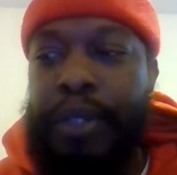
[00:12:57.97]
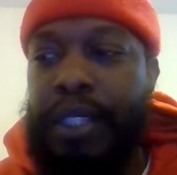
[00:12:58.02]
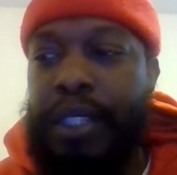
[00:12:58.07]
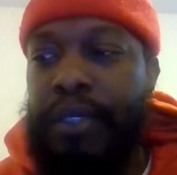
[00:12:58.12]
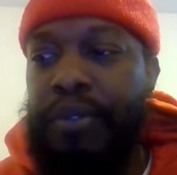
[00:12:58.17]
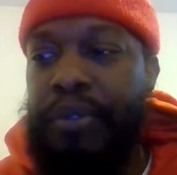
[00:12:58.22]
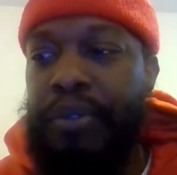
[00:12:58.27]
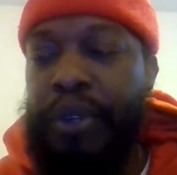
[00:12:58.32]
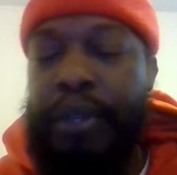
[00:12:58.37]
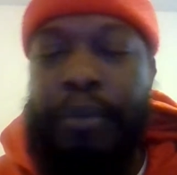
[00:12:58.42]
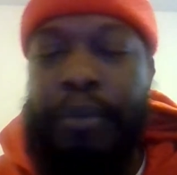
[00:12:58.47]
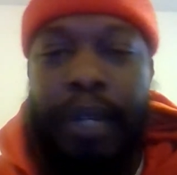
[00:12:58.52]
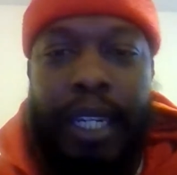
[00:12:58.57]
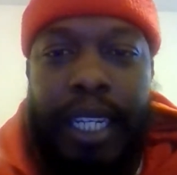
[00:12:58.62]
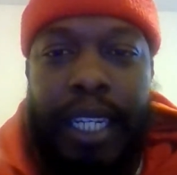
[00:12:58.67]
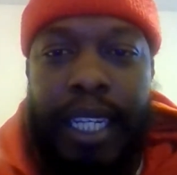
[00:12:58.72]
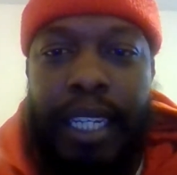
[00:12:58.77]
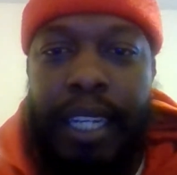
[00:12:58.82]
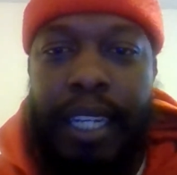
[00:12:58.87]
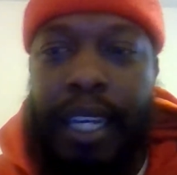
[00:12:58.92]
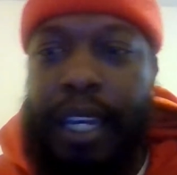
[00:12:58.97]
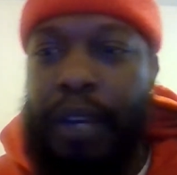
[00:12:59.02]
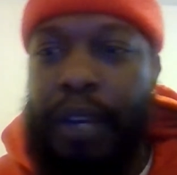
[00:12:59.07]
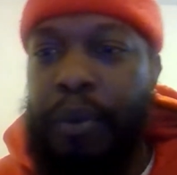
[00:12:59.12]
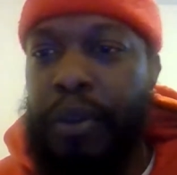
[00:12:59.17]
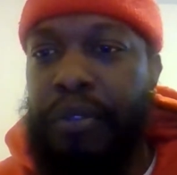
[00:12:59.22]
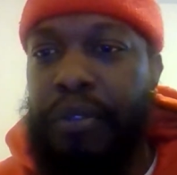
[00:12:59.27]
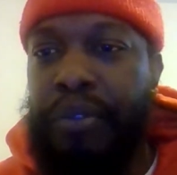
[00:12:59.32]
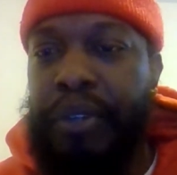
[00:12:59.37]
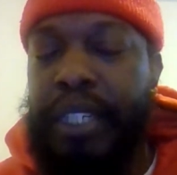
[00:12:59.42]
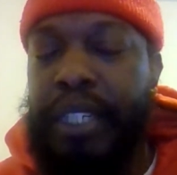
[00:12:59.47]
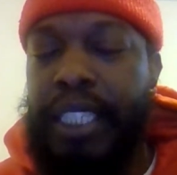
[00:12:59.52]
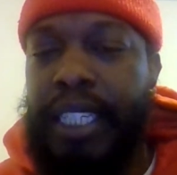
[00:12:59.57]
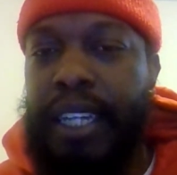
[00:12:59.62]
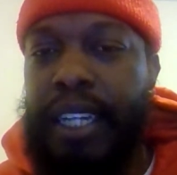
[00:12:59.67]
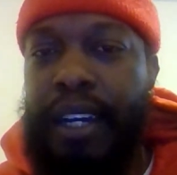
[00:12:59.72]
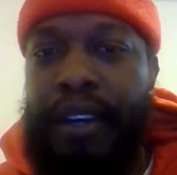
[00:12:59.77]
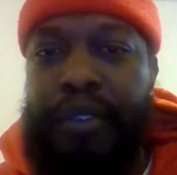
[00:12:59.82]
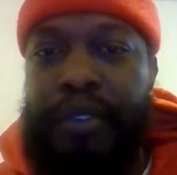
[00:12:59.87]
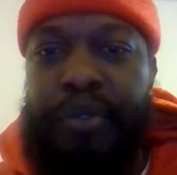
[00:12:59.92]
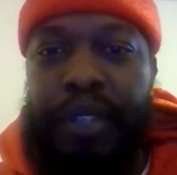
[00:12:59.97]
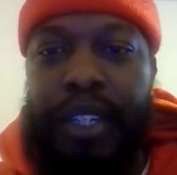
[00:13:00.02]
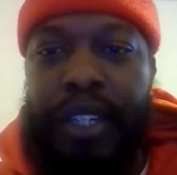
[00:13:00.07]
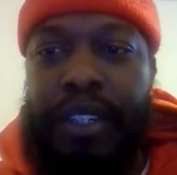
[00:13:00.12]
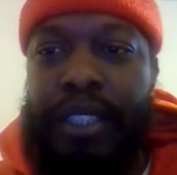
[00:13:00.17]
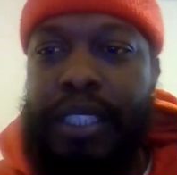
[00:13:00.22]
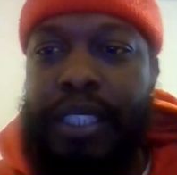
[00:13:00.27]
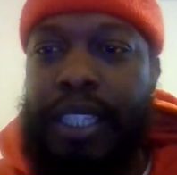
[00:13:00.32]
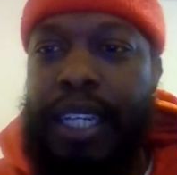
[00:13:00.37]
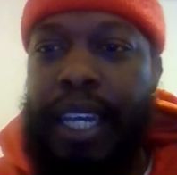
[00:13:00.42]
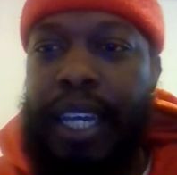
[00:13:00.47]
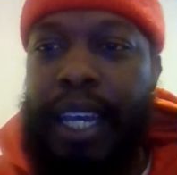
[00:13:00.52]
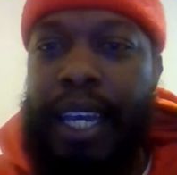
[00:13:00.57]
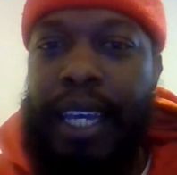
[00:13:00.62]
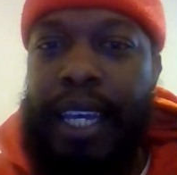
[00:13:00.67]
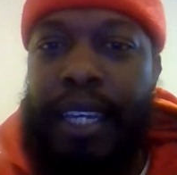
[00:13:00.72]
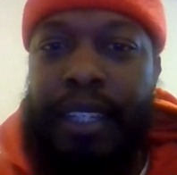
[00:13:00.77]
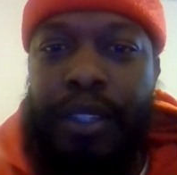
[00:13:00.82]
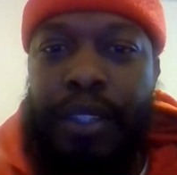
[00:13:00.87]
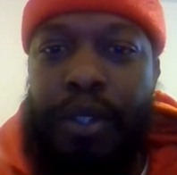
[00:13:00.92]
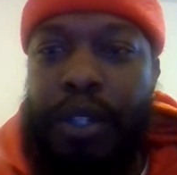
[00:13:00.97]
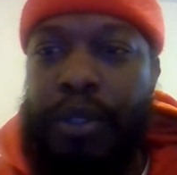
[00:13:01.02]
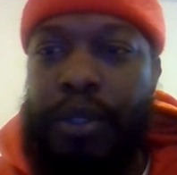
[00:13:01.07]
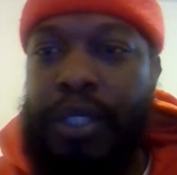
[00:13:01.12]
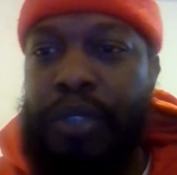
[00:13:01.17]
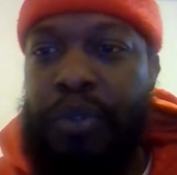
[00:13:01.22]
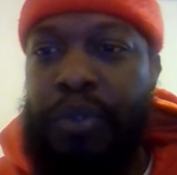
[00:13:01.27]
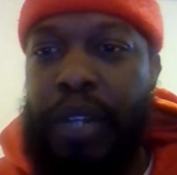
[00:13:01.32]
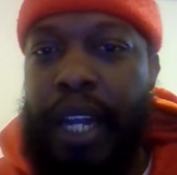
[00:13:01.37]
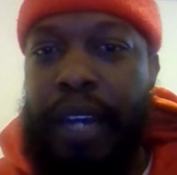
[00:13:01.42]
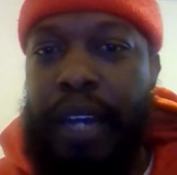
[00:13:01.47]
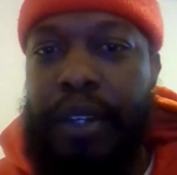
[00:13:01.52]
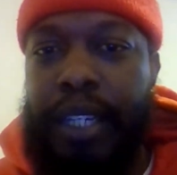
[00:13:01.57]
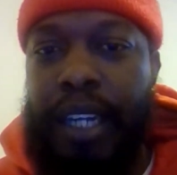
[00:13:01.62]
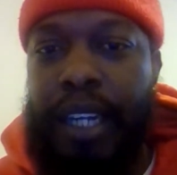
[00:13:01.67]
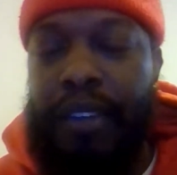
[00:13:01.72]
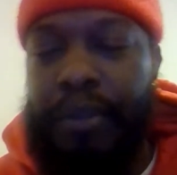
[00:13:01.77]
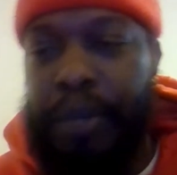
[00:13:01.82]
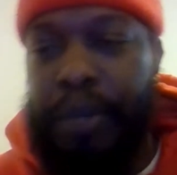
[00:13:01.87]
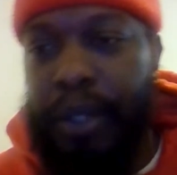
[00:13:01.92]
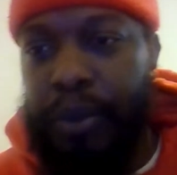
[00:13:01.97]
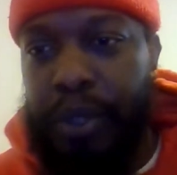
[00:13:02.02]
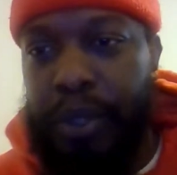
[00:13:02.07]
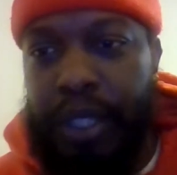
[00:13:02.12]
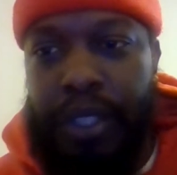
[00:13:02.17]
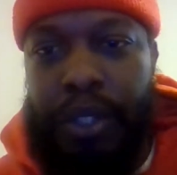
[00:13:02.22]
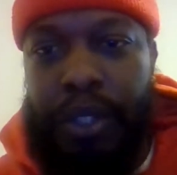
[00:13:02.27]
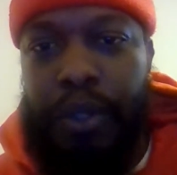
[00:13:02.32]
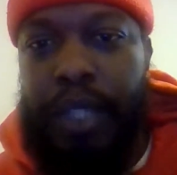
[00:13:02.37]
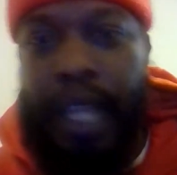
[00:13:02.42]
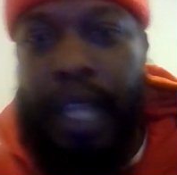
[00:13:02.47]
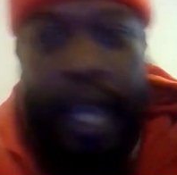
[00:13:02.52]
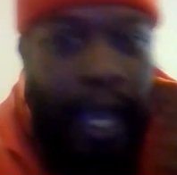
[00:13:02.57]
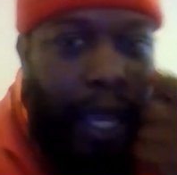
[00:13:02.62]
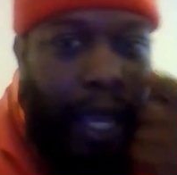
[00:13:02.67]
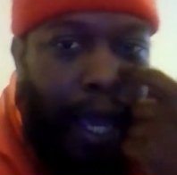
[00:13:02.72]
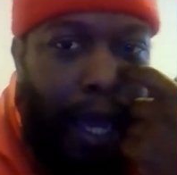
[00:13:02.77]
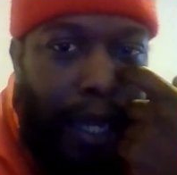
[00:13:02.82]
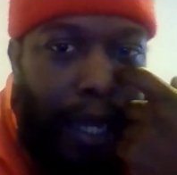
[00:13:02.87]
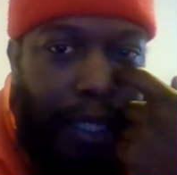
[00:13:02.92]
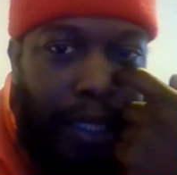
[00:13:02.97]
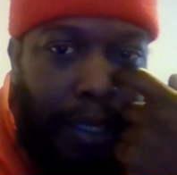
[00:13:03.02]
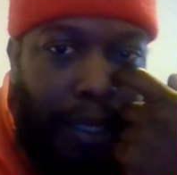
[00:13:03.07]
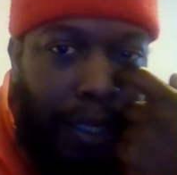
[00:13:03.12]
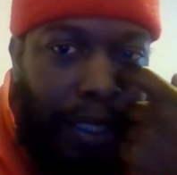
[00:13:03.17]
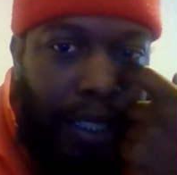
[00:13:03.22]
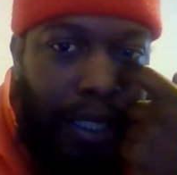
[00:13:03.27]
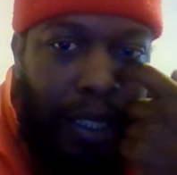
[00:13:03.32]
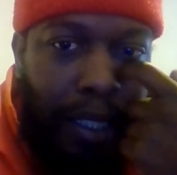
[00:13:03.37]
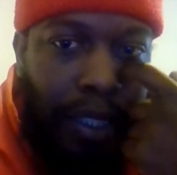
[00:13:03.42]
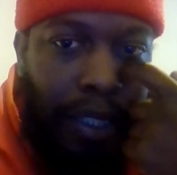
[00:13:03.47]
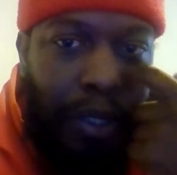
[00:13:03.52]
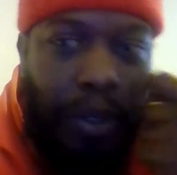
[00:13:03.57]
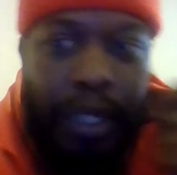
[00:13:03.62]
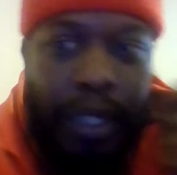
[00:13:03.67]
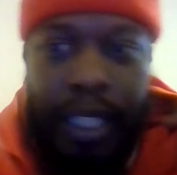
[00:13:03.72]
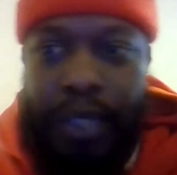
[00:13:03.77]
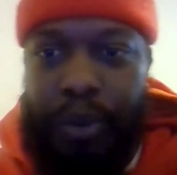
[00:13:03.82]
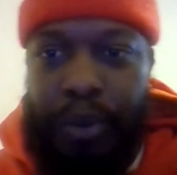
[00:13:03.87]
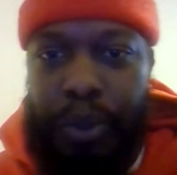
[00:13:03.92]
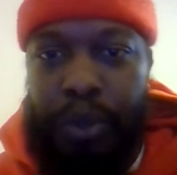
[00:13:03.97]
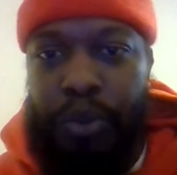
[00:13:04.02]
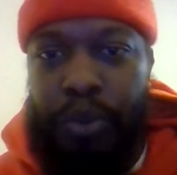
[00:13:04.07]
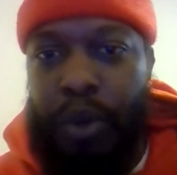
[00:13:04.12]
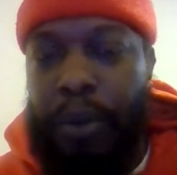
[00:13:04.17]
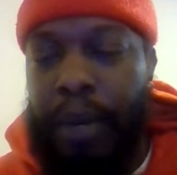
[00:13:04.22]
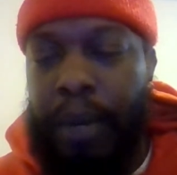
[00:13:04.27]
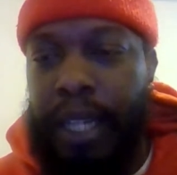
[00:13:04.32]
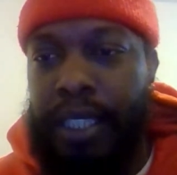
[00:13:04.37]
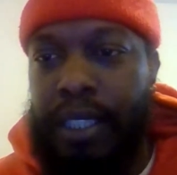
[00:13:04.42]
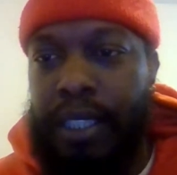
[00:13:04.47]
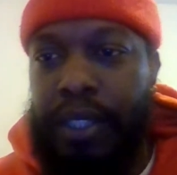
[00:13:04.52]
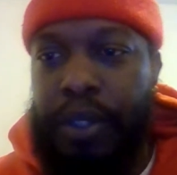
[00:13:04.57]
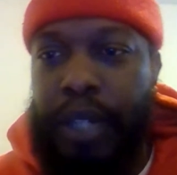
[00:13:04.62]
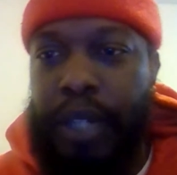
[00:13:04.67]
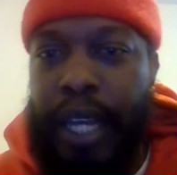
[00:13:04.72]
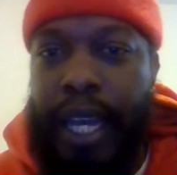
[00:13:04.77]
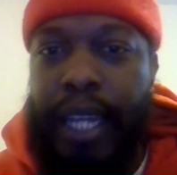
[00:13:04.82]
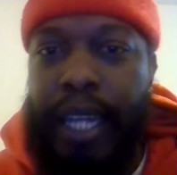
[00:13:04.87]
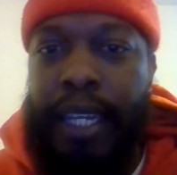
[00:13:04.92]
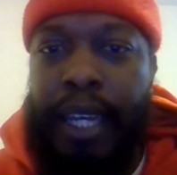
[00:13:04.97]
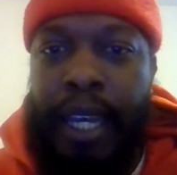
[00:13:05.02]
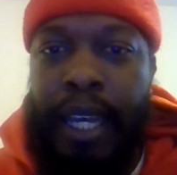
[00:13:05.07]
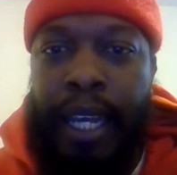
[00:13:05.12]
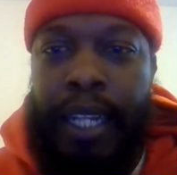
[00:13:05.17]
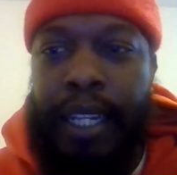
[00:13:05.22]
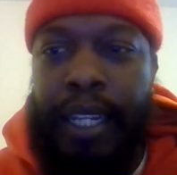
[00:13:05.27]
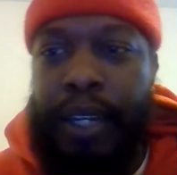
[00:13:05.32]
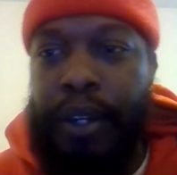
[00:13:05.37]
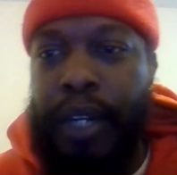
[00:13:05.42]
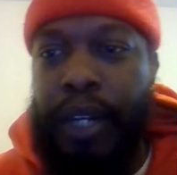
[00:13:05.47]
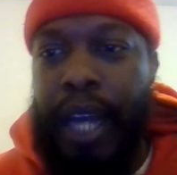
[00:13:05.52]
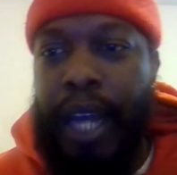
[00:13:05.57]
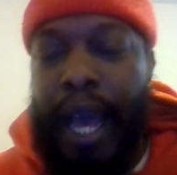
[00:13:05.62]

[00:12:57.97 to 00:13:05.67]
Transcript: free money, with free stuff. They're going to say, hey, just rely on the government. We'll just use our AI to do this. We'll use robots to do that. They're going to